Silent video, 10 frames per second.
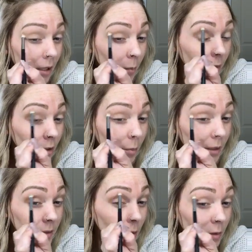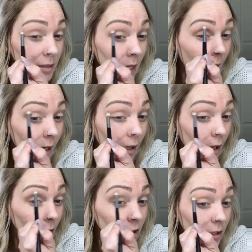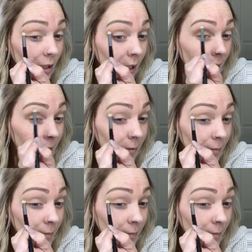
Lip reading: up a little bit so it's not a harsh line.